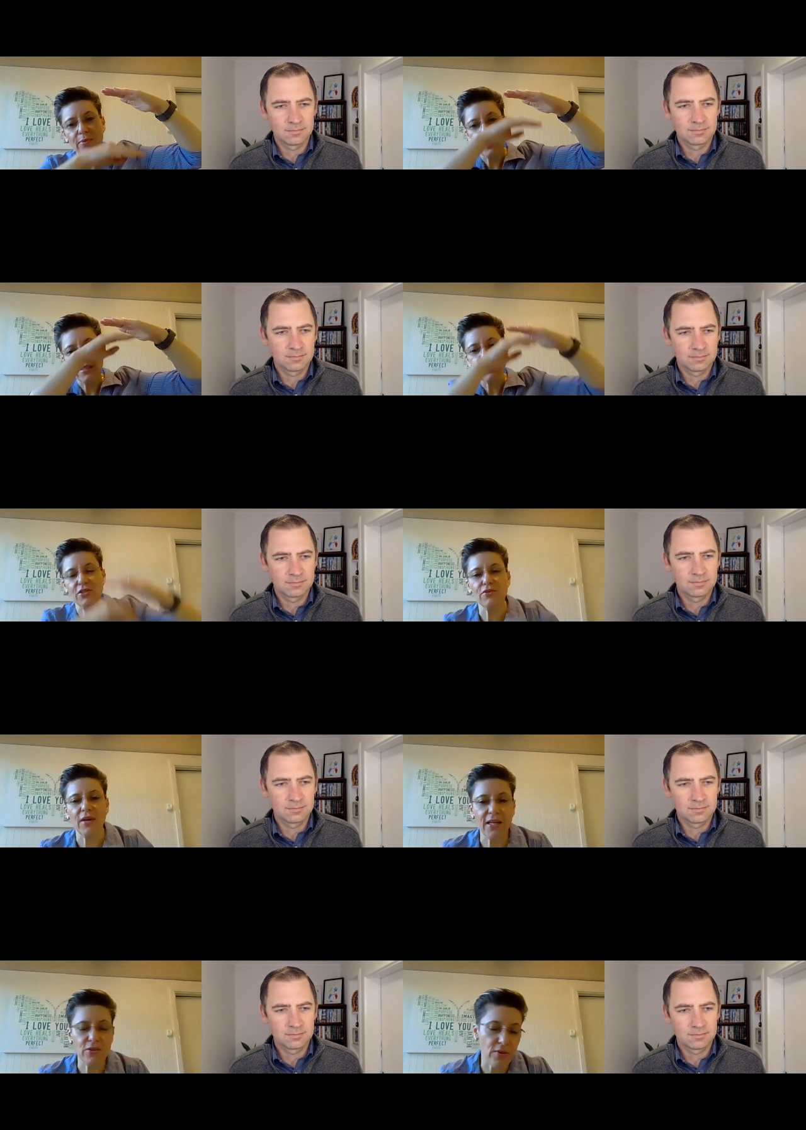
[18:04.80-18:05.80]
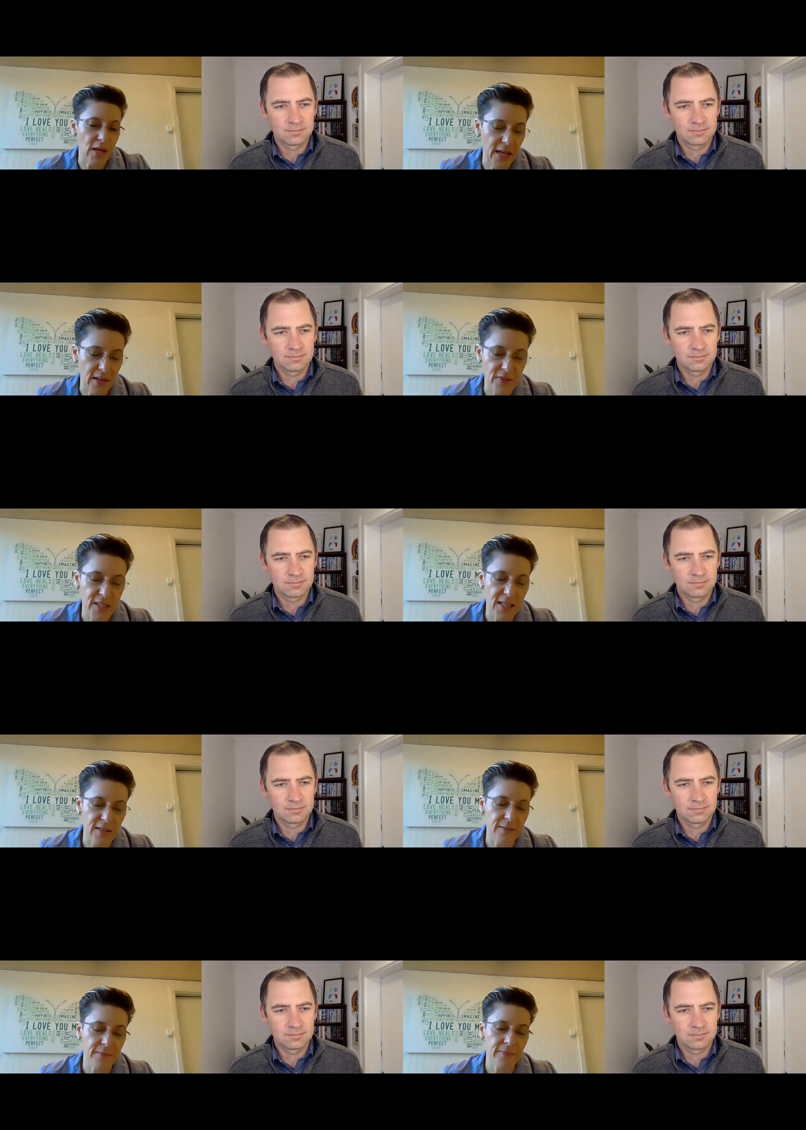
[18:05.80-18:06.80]
Speaker 1: ability to eight or nine out of
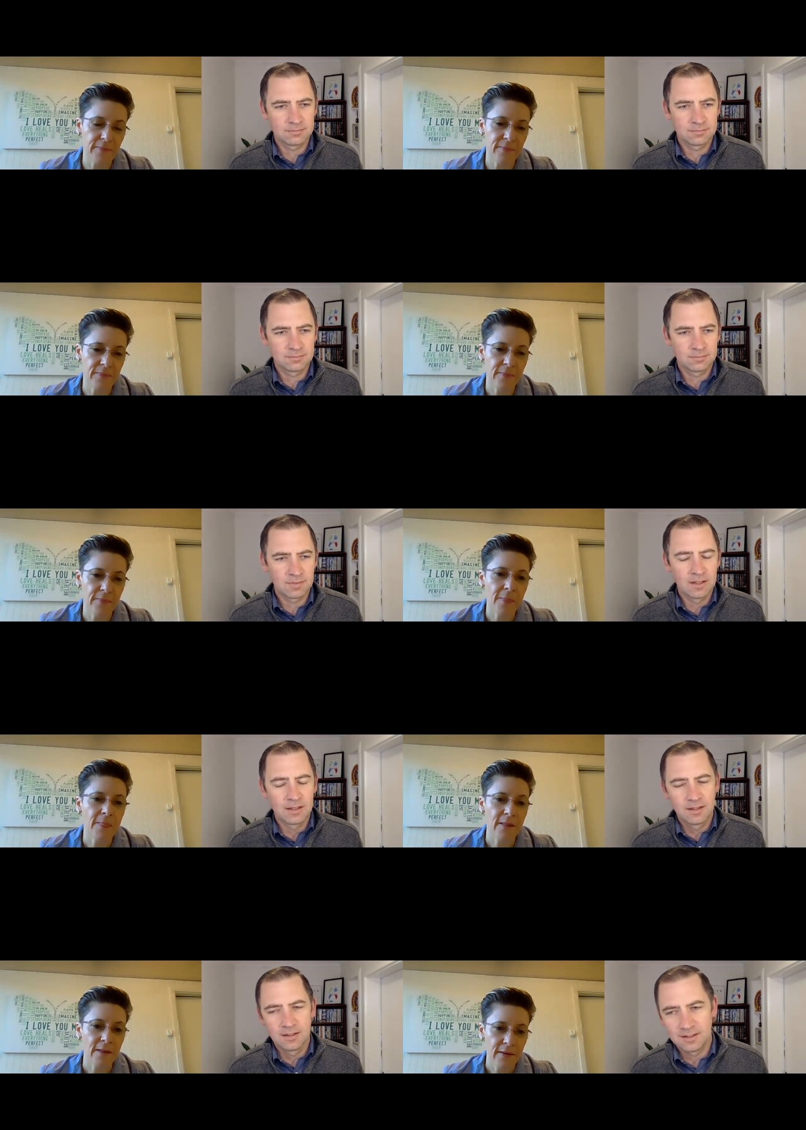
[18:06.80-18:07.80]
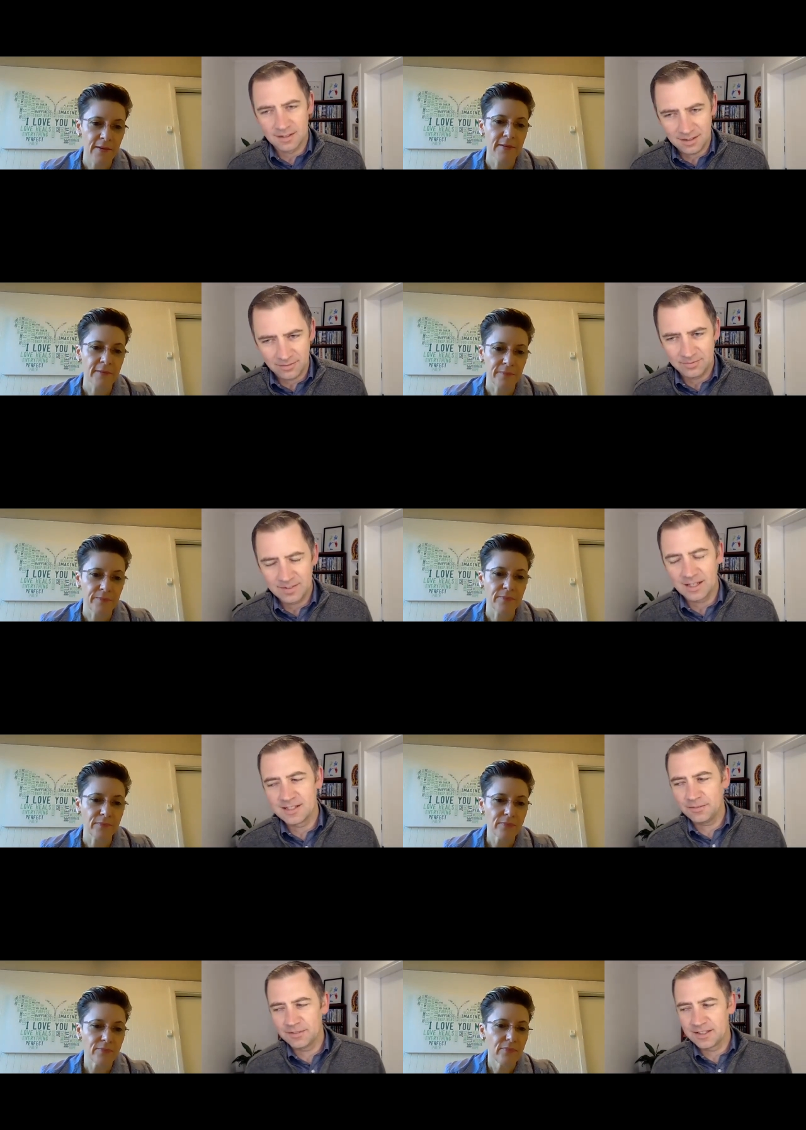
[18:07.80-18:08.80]
10.
Speaker 2: Yeah, yeah,
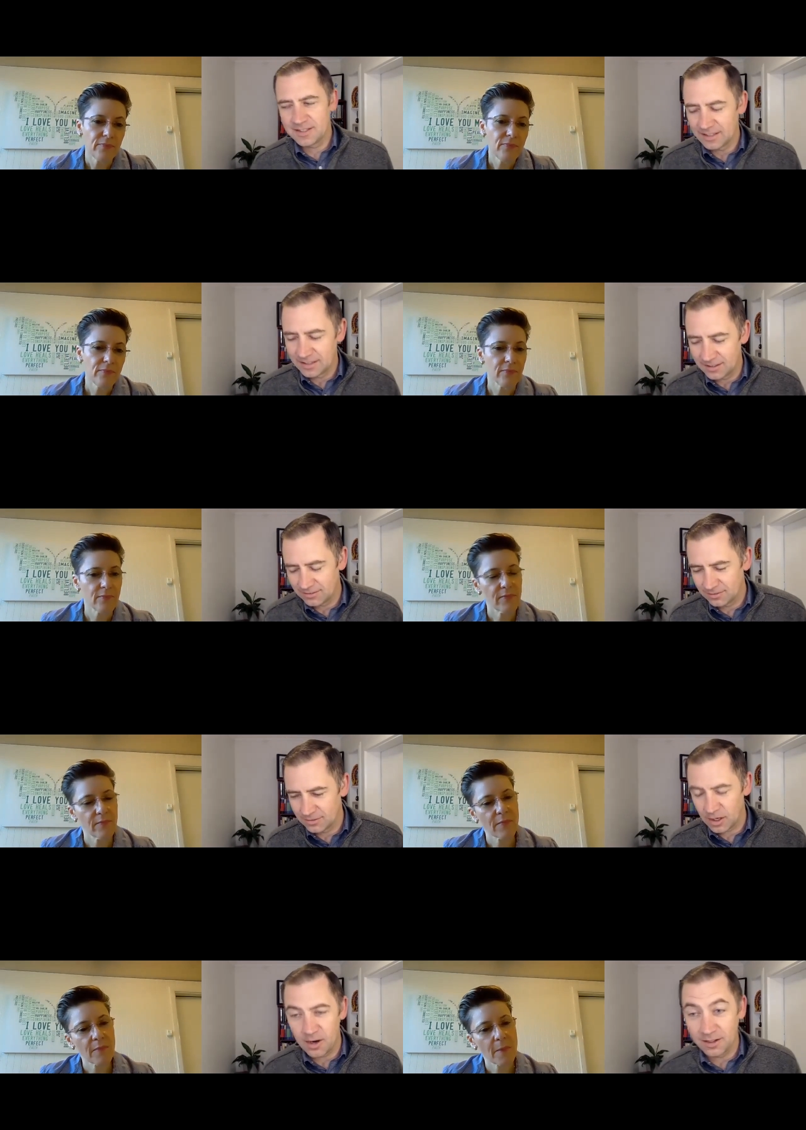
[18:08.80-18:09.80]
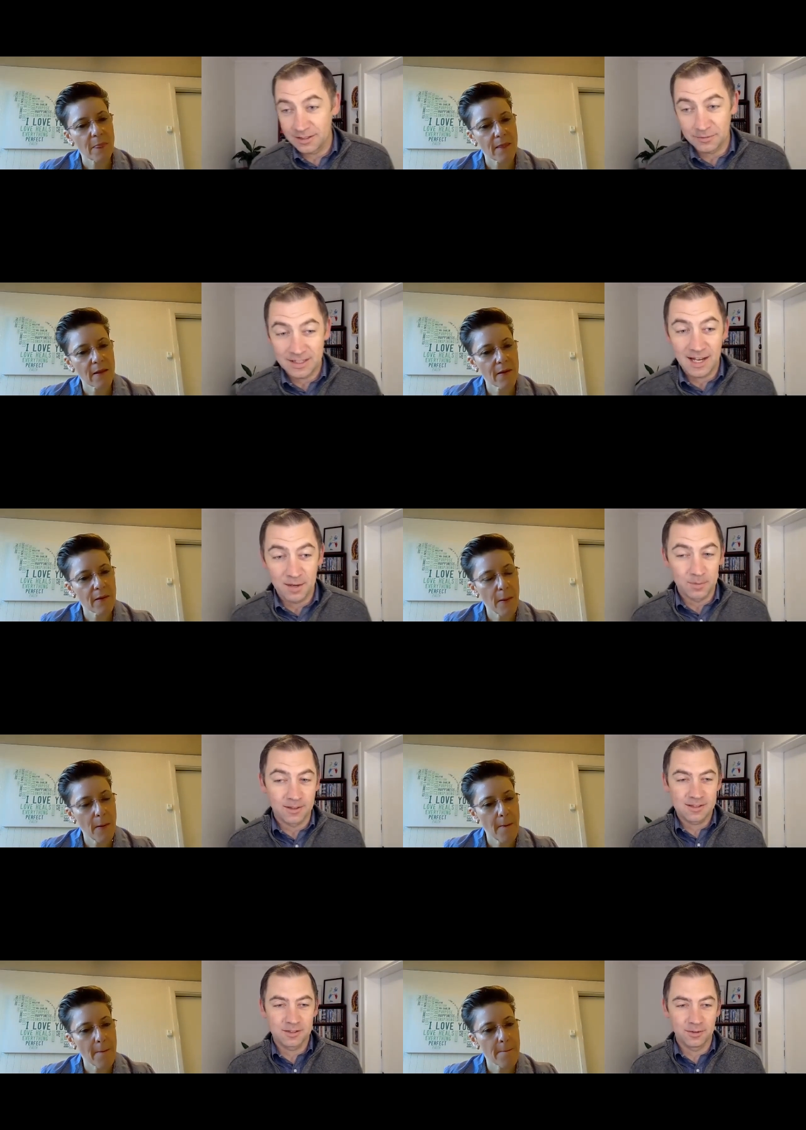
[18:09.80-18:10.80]
you definitely see. Like I, I live in
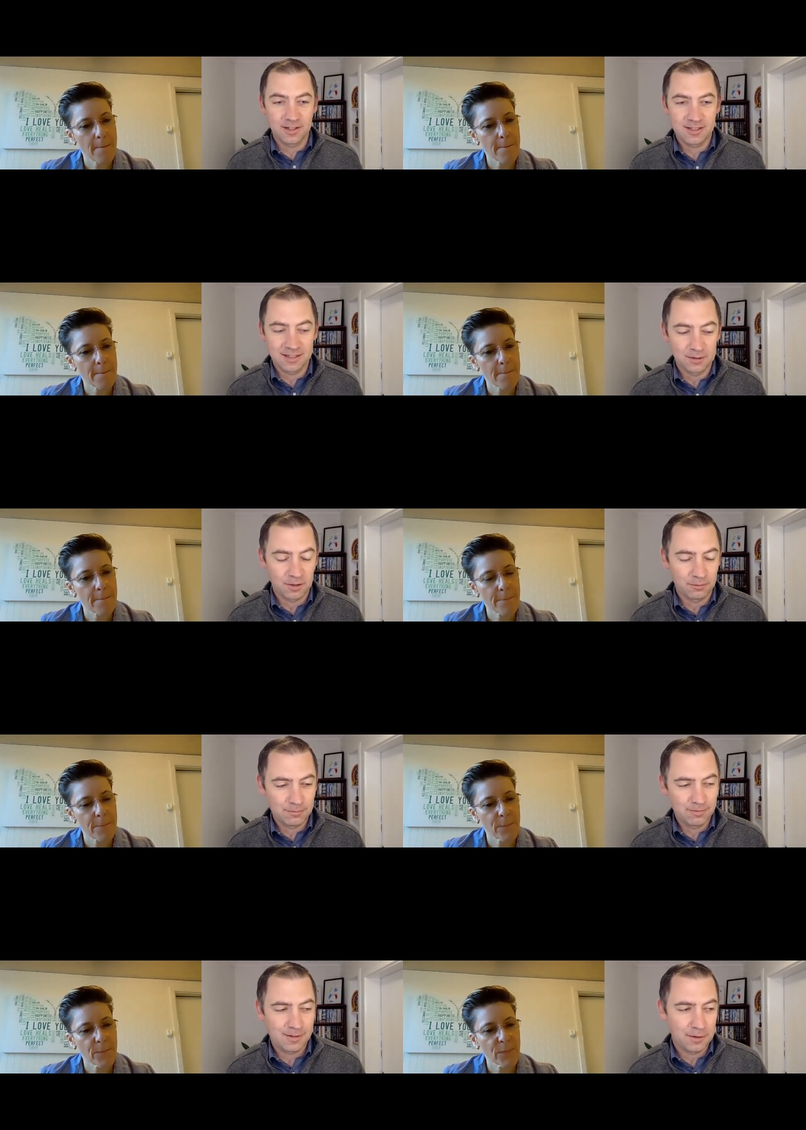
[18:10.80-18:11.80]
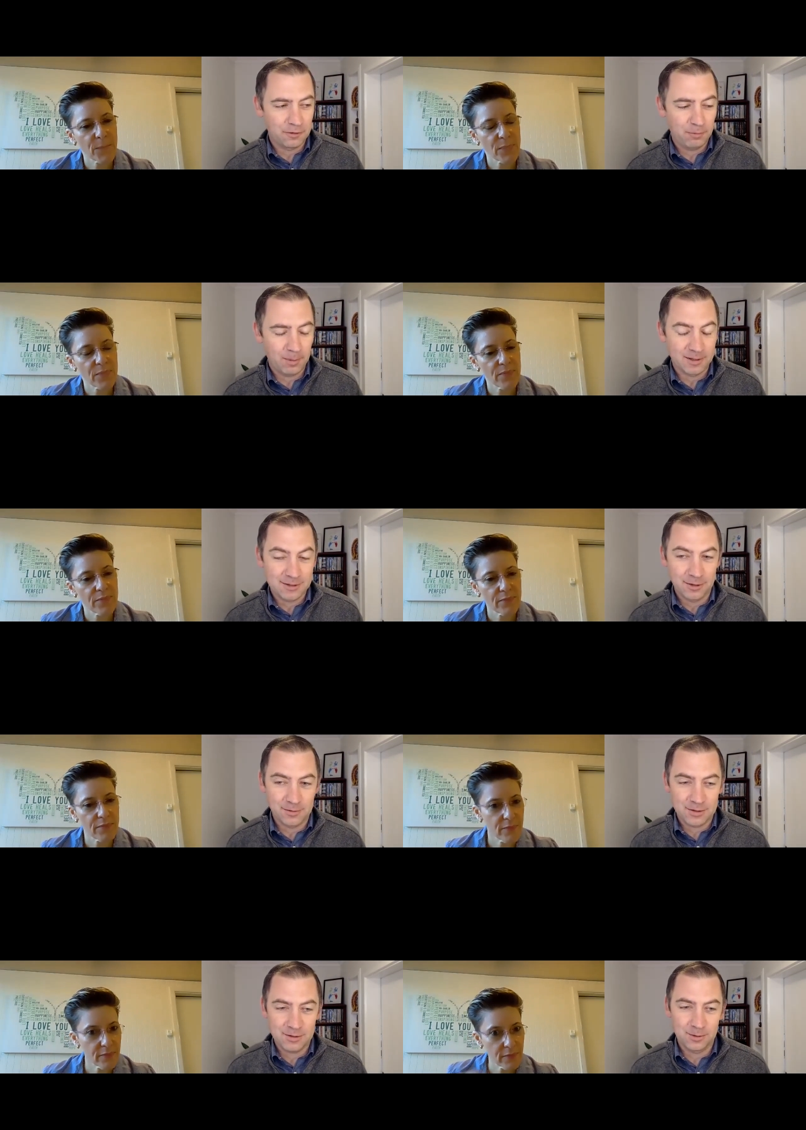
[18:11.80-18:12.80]
Canberra, so I see a lot of a lot of public
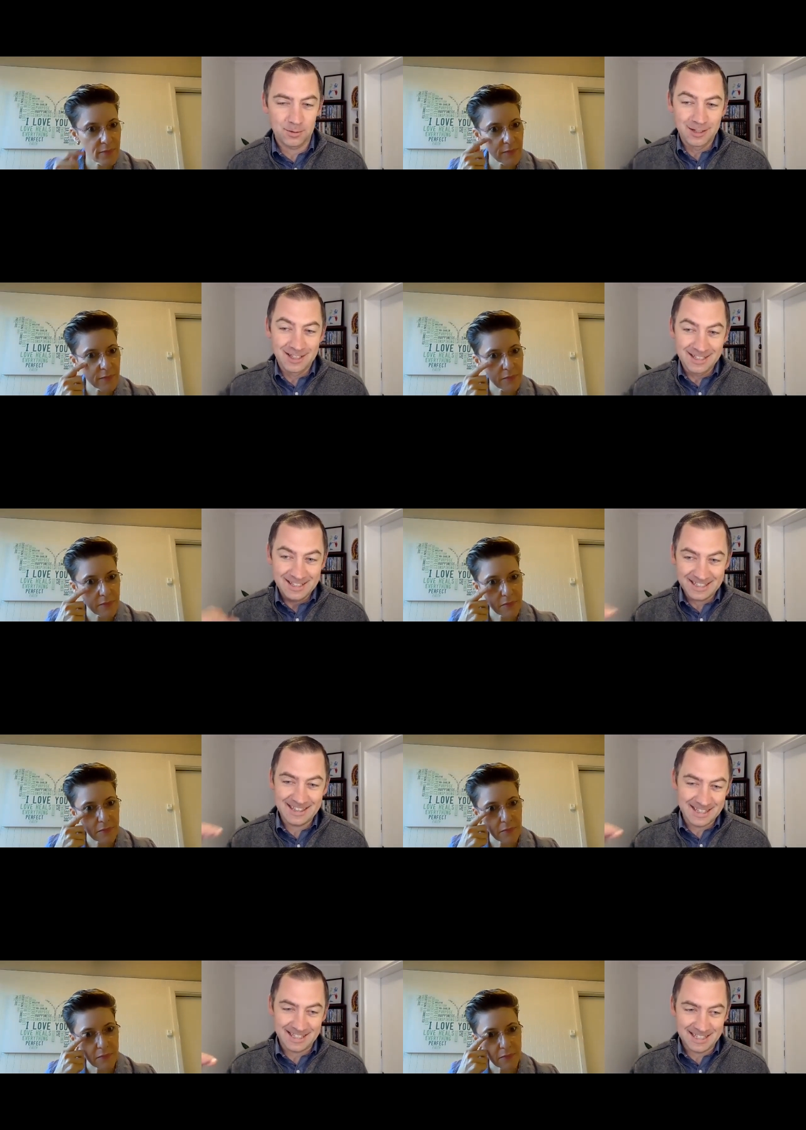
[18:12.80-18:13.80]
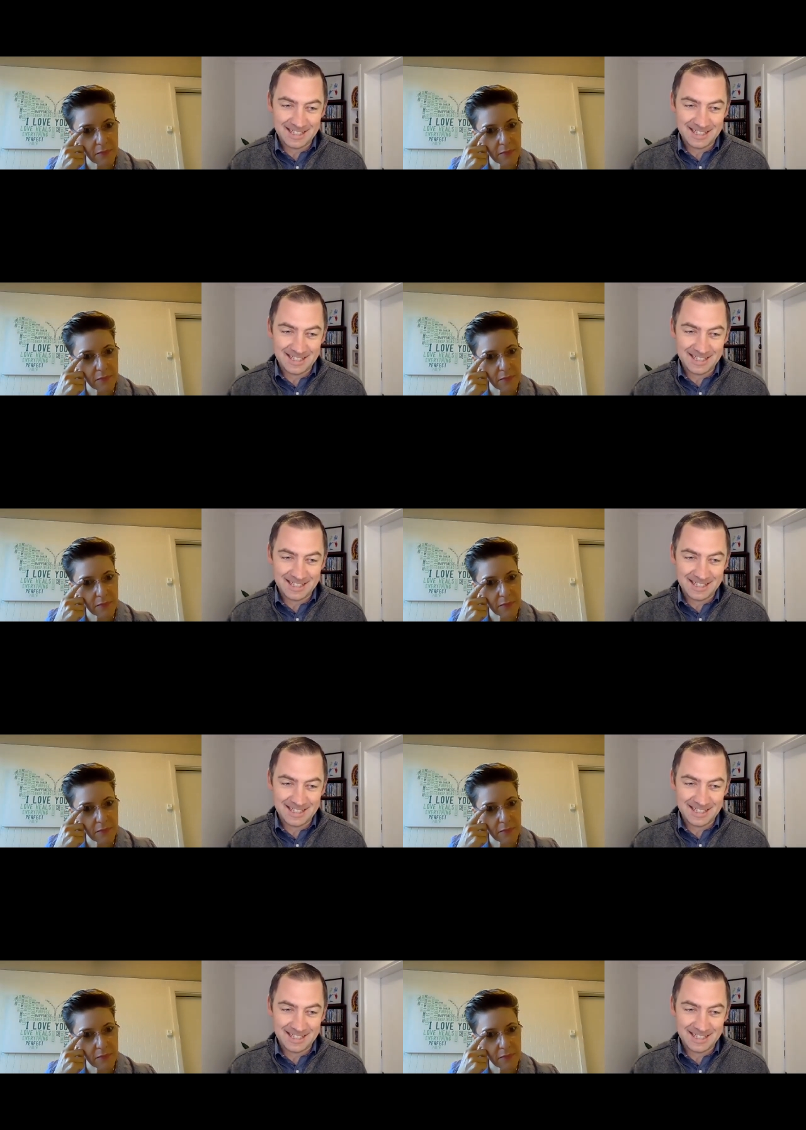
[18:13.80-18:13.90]
servants who hit their